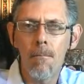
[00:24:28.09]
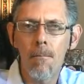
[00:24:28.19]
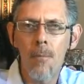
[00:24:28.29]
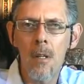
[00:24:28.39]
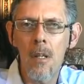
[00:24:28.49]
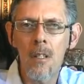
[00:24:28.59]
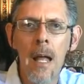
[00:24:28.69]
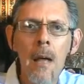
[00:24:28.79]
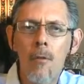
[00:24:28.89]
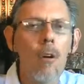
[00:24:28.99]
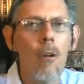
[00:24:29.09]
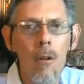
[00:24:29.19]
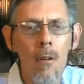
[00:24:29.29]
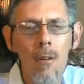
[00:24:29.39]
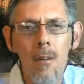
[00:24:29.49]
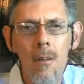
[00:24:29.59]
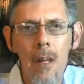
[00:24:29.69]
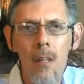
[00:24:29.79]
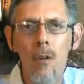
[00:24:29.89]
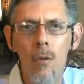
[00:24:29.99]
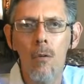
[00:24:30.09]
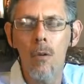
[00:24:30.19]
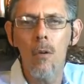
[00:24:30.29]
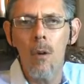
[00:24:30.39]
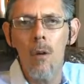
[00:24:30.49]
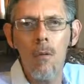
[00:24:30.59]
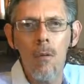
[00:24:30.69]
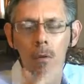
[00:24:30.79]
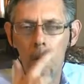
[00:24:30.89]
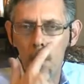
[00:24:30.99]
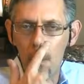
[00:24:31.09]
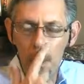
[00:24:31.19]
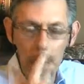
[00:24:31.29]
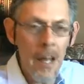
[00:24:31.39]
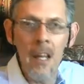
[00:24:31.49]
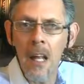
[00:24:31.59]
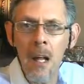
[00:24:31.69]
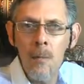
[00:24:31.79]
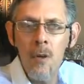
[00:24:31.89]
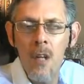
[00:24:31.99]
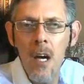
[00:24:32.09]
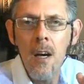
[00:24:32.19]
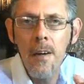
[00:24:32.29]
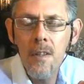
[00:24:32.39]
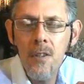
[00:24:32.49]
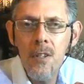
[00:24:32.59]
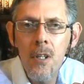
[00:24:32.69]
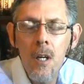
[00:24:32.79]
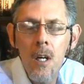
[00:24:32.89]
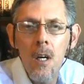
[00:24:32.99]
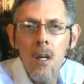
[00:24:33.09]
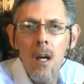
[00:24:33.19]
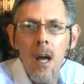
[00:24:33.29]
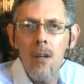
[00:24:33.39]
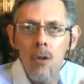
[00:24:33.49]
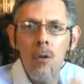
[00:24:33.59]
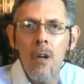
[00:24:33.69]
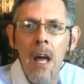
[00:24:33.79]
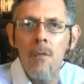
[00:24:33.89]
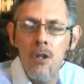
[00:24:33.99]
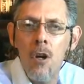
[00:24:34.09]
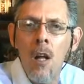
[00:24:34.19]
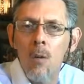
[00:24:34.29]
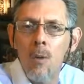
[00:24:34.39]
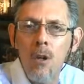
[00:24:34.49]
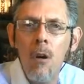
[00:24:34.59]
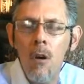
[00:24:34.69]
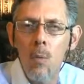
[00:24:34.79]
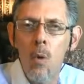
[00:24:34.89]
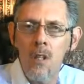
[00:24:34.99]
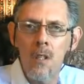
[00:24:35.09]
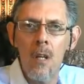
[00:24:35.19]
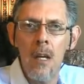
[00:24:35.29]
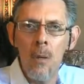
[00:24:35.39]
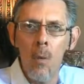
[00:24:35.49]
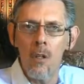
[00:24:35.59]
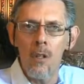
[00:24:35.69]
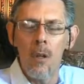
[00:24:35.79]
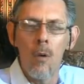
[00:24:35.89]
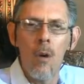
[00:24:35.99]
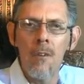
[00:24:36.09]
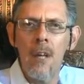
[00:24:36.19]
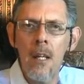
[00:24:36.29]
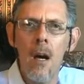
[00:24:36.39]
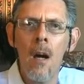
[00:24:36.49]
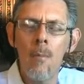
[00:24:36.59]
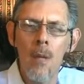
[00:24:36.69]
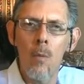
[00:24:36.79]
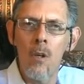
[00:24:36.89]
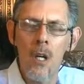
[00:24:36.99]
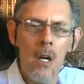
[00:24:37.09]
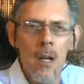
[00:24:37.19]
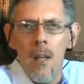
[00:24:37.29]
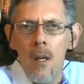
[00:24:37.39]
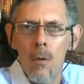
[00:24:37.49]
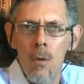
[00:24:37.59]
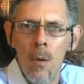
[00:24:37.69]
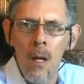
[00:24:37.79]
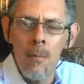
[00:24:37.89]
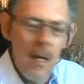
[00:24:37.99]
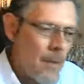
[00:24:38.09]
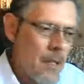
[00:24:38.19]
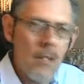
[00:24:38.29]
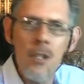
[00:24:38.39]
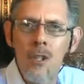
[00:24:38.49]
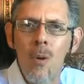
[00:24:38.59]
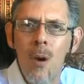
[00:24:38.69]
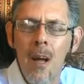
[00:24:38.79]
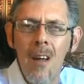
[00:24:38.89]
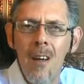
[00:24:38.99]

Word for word: the, the slave girl that could, you know, or the, the lady that helped you in the house and you could have a child with her. It was the, it was the law of that time. That was, and they thought, well, maybe this is the way